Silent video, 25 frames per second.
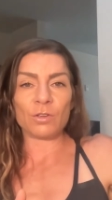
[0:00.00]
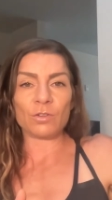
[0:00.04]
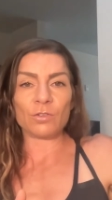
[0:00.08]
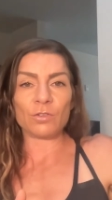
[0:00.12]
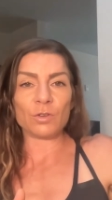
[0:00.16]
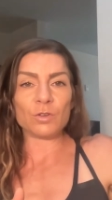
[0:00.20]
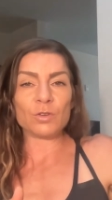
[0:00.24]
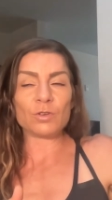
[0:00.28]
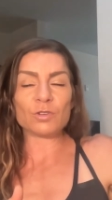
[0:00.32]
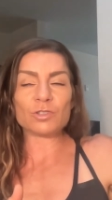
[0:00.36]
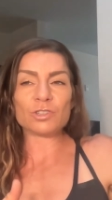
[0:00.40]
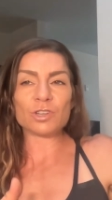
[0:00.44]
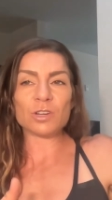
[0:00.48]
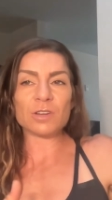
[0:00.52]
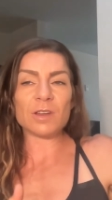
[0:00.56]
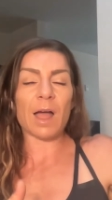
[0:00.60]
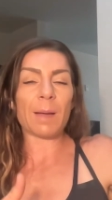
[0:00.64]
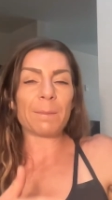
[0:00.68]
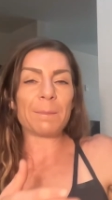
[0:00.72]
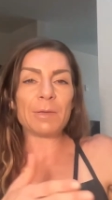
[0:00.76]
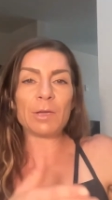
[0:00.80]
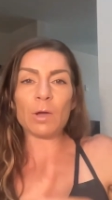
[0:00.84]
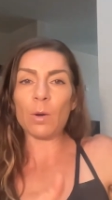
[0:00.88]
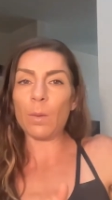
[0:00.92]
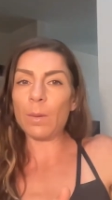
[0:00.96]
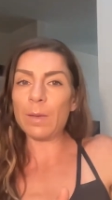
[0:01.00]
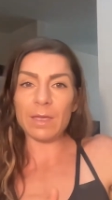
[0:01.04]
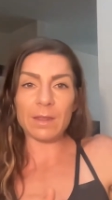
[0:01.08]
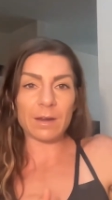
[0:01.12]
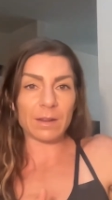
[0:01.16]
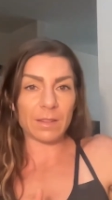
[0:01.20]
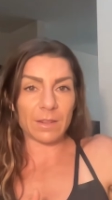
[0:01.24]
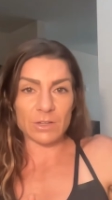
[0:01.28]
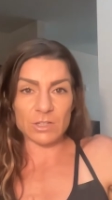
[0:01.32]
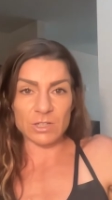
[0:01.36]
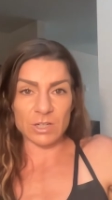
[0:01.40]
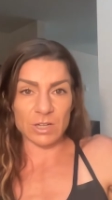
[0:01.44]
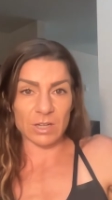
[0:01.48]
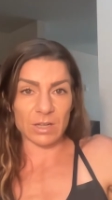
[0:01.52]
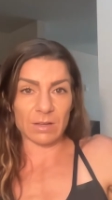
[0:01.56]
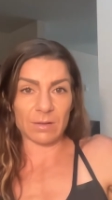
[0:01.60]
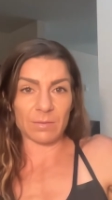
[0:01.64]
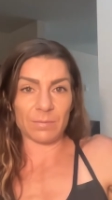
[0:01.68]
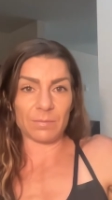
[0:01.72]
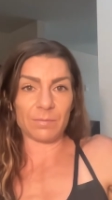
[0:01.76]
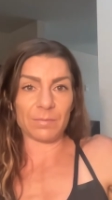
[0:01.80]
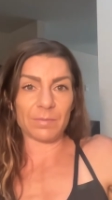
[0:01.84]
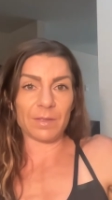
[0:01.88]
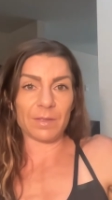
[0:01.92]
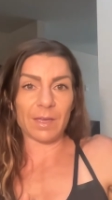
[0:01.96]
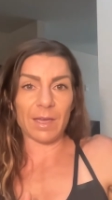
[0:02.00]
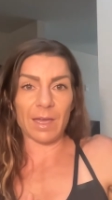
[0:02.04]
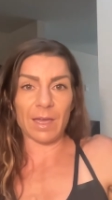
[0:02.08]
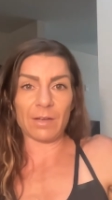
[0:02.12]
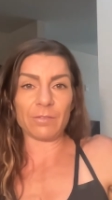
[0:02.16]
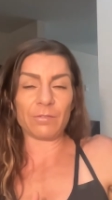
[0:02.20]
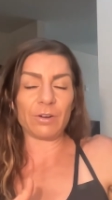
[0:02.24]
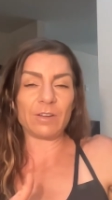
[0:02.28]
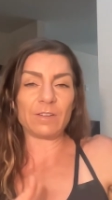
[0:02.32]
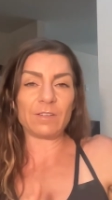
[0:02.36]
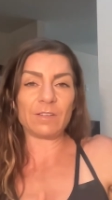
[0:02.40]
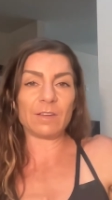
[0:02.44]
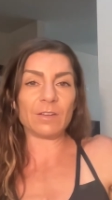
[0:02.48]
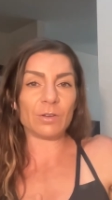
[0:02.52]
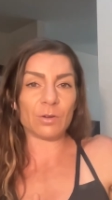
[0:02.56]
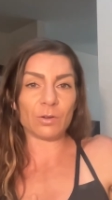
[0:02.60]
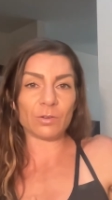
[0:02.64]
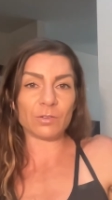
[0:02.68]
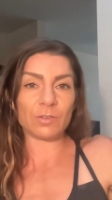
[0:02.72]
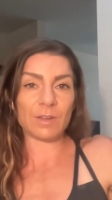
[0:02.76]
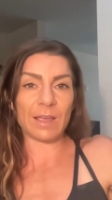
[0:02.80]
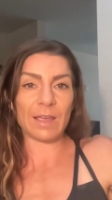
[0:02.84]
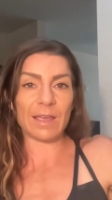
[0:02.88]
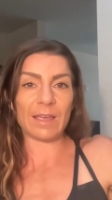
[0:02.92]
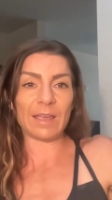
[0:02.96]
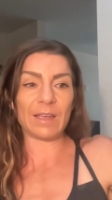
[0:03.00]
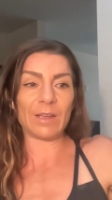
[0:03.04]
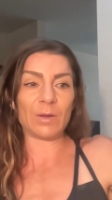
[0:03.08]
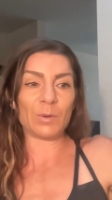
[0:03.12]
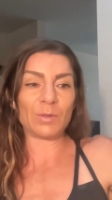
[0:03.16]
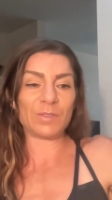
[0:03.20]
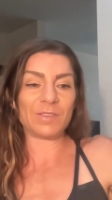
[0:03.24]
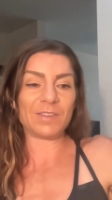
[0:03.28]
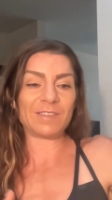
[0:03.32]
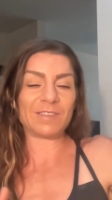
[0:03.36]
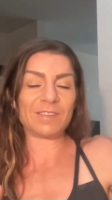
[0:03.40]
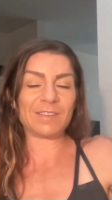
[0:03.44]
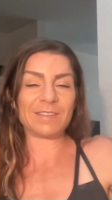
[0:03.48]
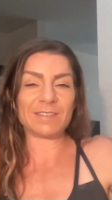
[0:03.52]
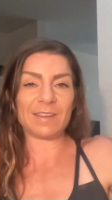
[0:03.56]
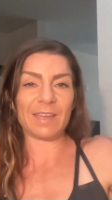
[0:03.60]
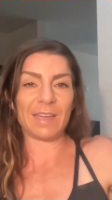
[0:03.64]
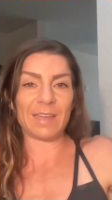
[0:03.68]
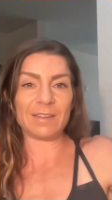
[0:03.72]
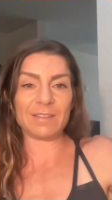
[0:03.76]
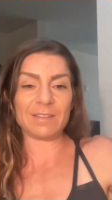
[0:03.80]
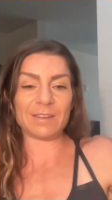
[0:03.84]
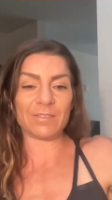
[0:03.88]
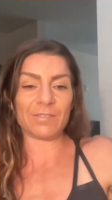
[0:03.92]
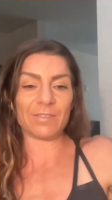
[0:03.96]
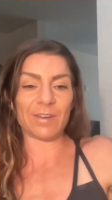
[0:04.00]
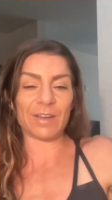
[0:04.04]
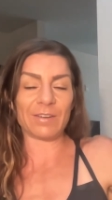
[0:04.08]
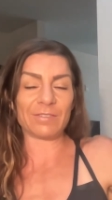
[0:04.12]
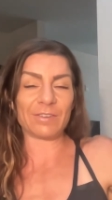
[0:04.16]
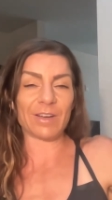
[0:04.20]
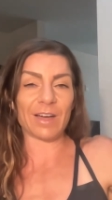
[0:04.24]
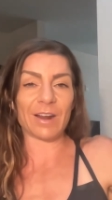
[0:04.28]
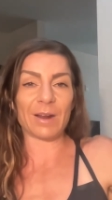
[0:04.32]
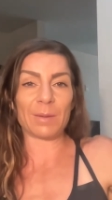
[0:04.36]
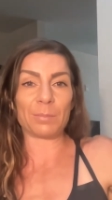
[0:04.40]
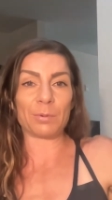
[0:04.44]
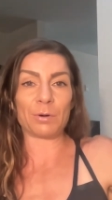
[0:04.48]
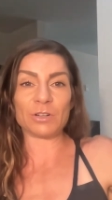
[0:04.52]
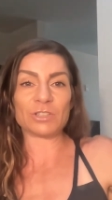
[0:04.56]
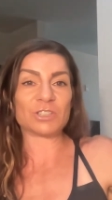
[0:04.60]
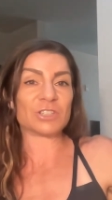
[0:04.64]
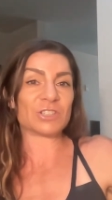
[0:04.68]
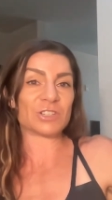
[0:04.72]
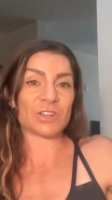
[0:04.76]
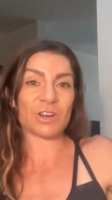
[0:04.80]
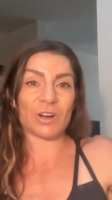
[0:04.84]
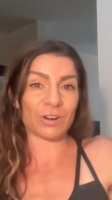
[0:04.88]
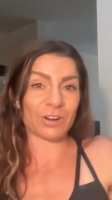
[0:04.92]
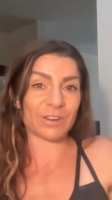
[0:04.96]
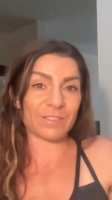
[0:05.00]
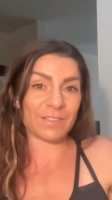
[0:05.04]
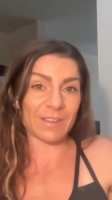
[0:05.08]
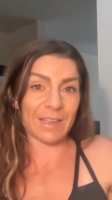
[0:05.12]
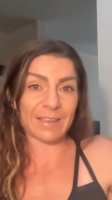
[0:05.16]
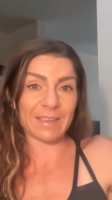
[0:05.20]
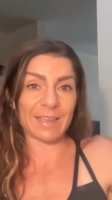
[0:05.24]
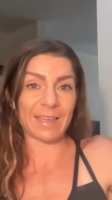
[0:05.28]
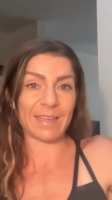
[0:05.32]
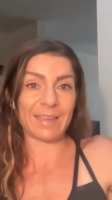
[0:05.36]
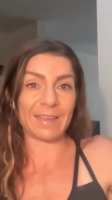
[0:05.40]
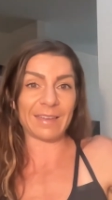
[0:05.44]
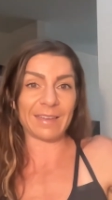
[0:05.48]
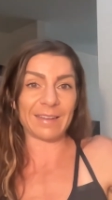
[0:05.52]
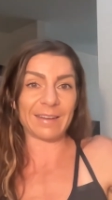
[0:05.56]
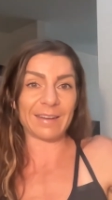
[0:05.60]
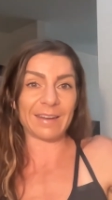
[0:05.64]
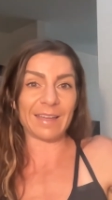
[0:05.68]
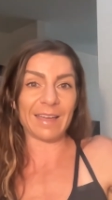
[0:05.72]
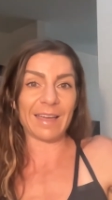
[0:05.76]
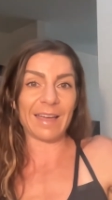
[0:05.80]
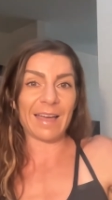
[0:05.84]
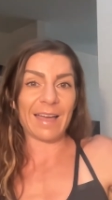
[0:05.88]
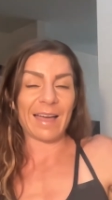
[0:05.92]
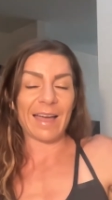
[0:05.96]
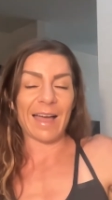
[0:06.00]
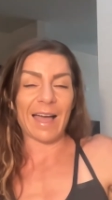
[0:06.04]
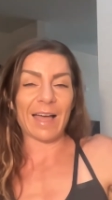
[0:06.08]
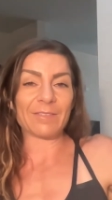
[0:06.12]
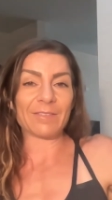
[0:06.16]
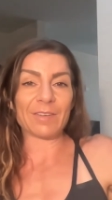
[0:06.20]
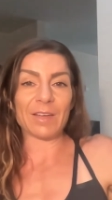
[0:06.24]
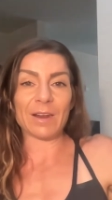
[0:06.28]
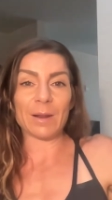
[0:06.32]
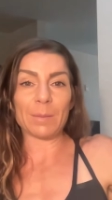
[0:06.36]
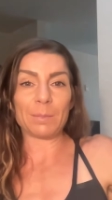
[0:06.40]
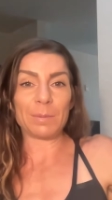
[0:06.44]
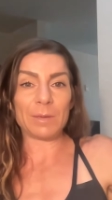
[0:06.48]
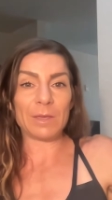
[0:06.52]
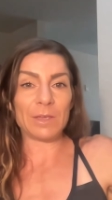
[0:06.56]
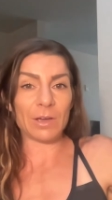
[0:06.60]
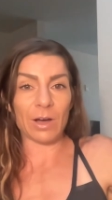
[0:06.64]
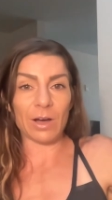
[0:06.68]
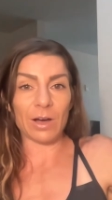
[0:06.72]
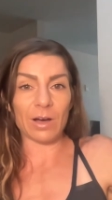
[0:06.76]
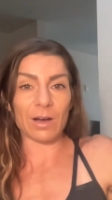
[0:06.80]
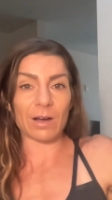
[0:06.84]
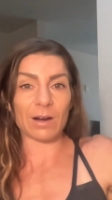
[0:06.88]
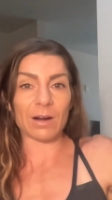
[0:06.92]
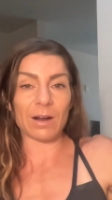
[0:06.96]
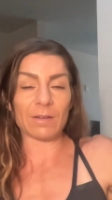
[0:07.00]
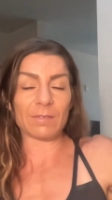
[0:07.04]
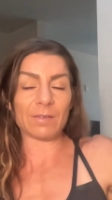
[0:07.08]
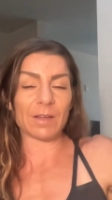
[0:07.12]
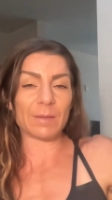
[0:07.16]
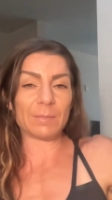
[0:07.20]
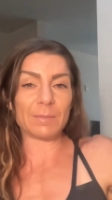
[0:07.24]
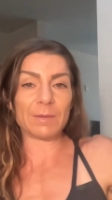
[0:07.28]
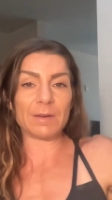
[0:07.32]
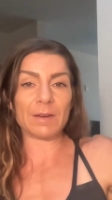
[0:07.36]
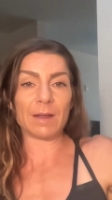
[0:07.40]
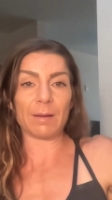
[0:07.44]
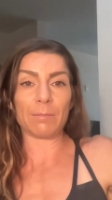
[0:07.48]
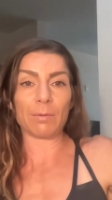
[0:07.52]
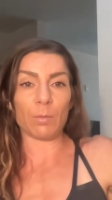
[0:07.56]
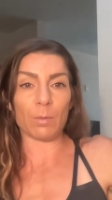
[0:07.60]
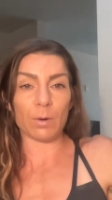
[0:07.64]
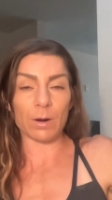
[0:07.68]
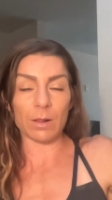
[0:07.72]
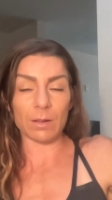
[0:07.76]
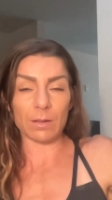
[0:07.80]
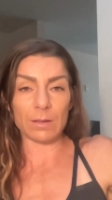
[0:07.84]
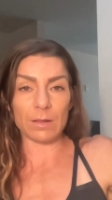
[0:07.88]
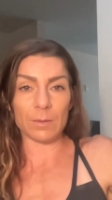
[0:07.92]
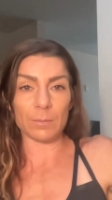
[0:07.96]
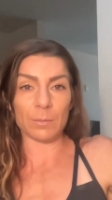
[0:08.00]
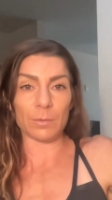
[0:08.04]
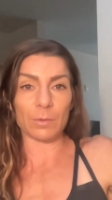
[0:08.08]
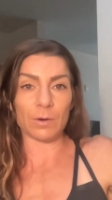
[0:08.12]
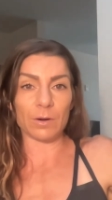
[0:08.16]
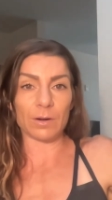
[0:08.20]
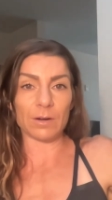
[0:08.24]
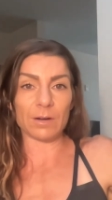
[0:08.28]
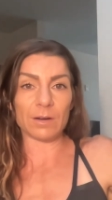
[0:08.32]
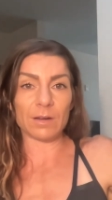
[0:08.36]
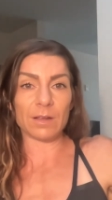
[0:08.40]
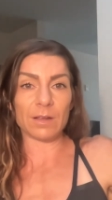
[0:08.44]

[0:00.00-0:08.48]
So you should not be going into the gym every single day with this intent of, I've got to push as hard as I can. I've got a P R. I've got to be number one on leaderboard.